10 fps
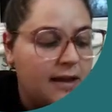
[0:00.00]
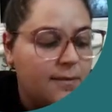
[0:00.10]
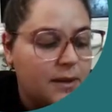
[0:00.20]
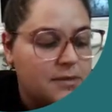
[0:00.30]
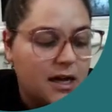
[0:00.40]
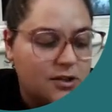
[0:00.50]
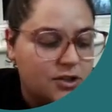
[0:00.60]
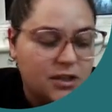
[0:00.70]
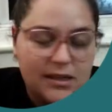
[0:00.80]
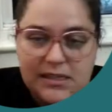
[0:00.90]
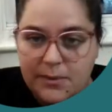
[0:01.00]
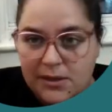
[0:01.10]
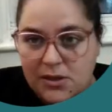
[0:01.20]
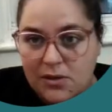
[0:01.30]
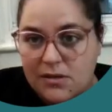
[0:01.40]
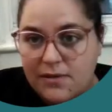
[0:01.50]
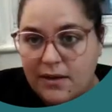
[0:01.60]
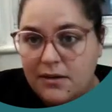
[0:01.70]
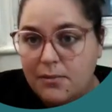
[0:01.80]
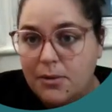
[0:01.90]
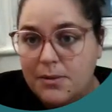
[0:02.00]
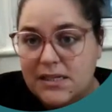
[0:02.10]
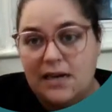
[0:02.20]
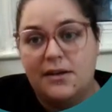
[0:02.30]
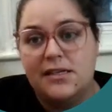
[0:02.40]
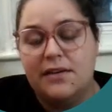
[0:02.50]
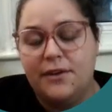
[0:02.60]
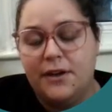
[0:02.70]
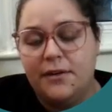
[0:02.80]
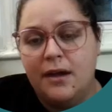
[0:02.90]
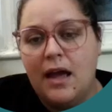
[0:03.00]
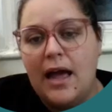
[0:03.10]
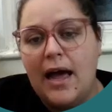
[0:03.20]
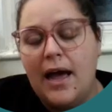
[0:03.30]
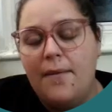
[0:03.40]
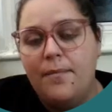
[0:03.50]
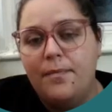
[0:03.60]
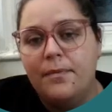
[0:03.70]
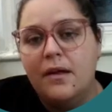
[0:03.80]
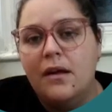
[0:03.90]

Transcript: There was 191 dogs found in a property down in Devon, and